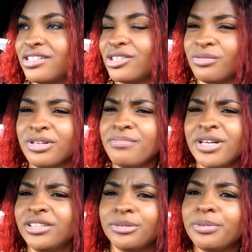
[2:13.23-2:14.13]
3
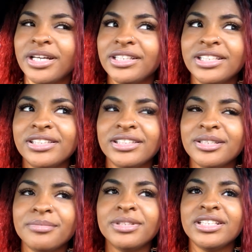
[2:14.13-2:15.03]
months pregnant or
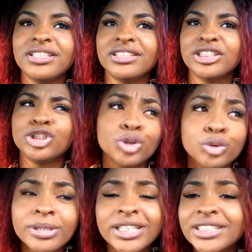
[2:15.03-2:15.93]
something, 2
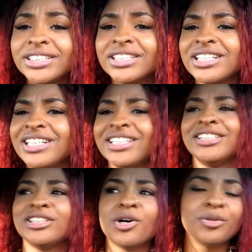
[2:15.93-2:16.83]
months.
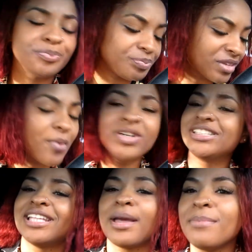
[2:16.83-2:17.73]
So I
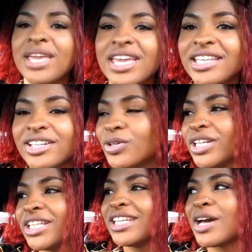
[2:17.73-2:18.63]
wasn't that big or
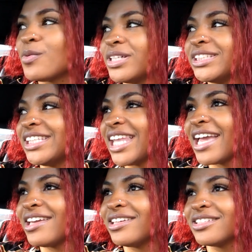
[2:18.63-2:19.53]
nothing. I wasn't
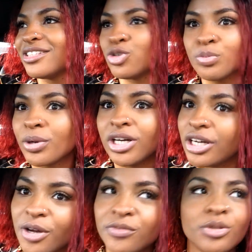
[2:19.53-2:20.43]
like super
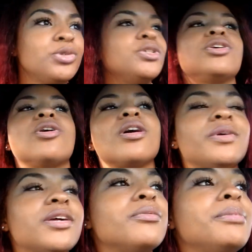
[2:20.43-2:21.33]
uncomfortable in the car or
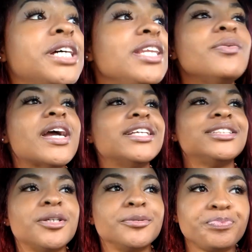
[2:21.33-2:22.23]
whatever. But anyway,
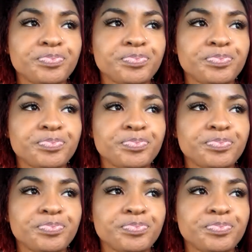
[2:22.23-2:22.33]
so